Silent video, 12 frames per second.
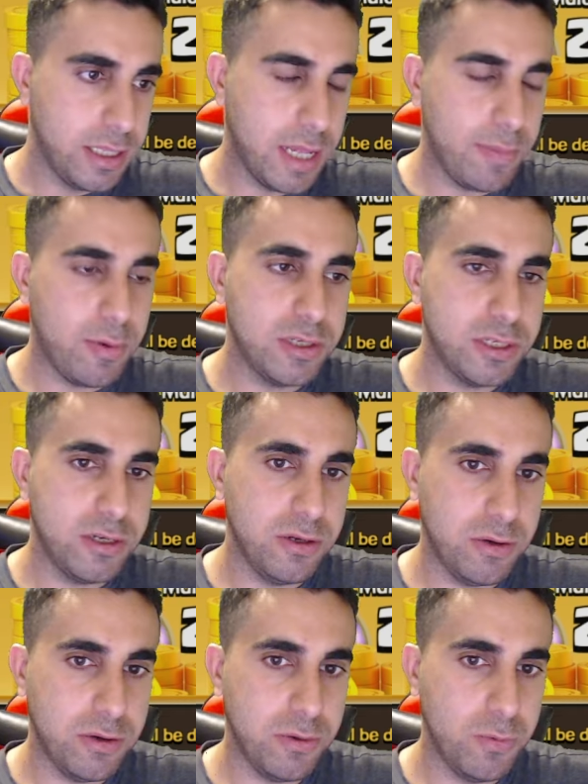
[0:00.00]
that
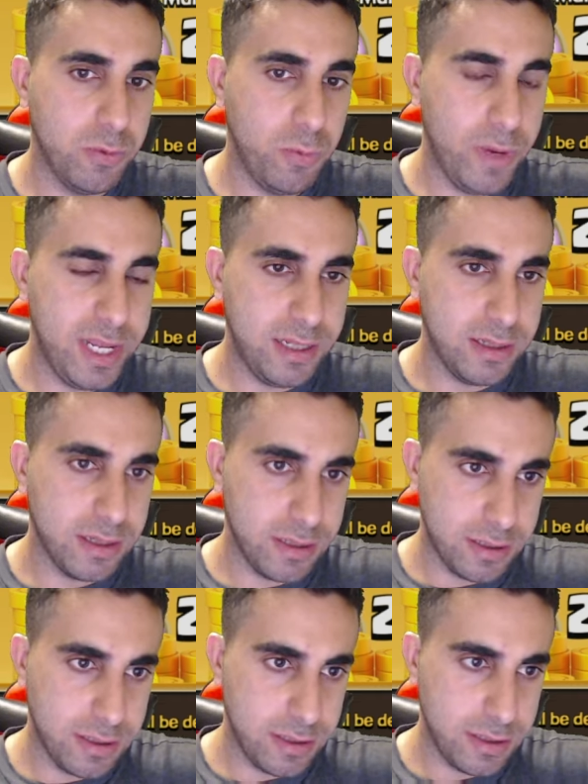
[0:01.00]
person will win it
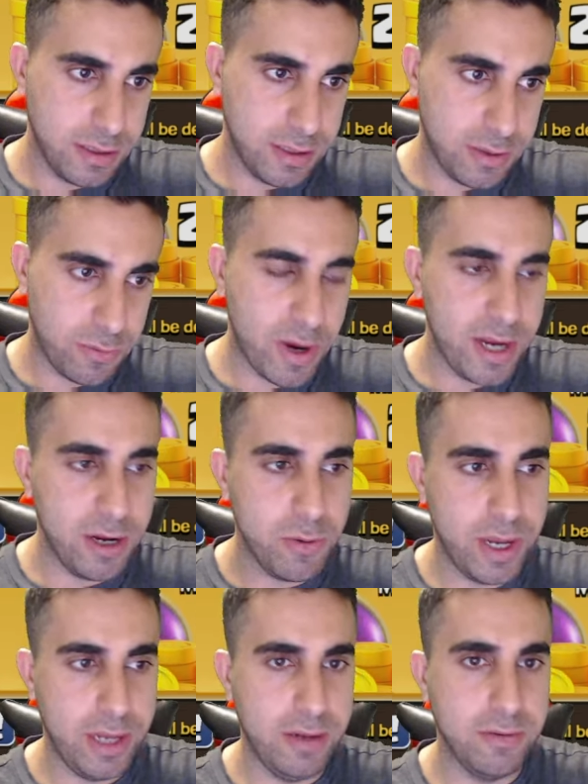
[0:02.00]
right
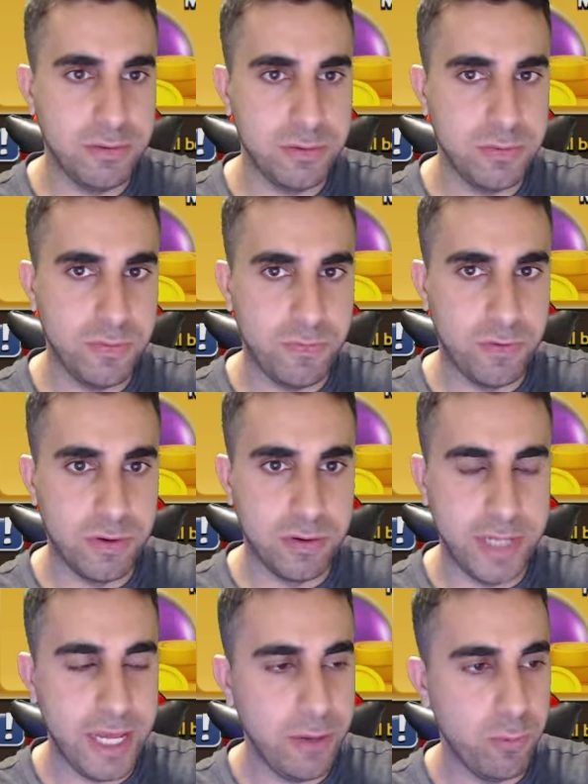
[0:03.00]
away for
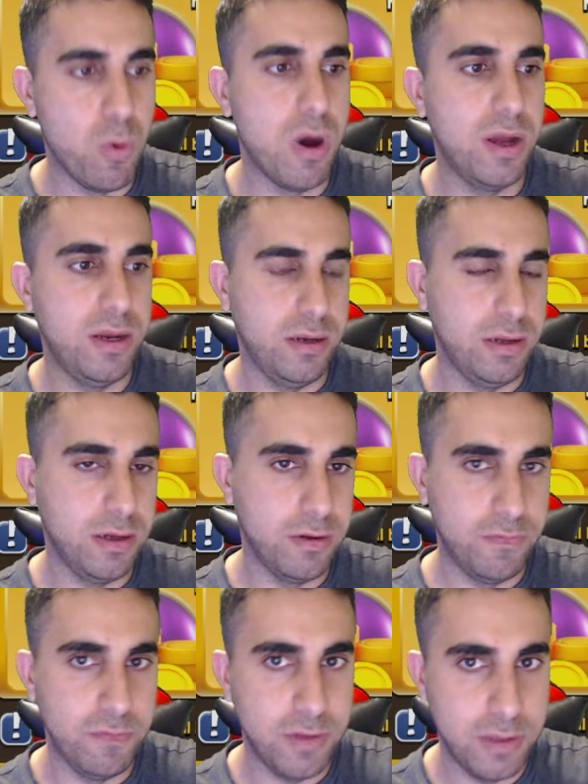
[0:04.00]
day one
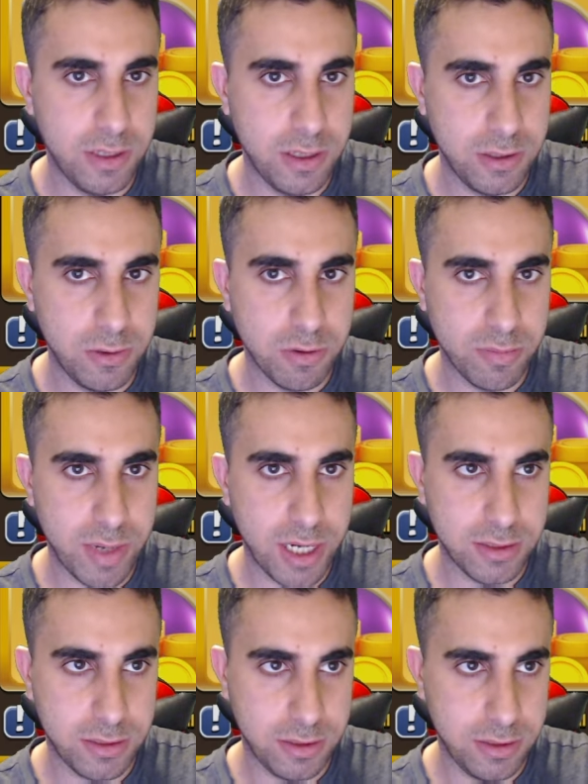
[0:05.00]
of the gold
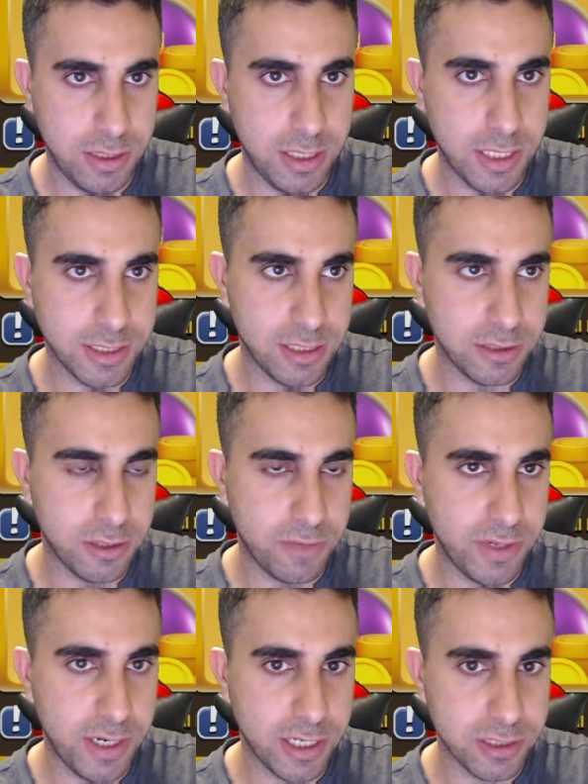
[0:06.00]
pass that's going to start
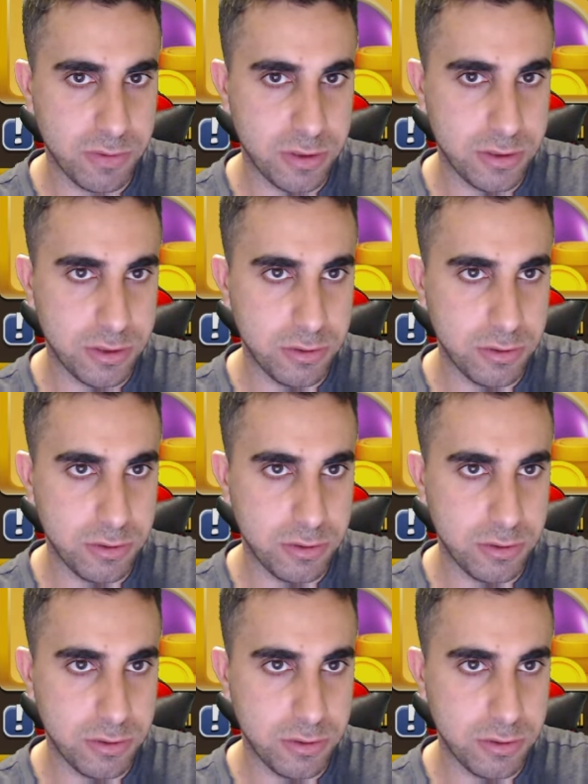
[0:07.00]
for the next one.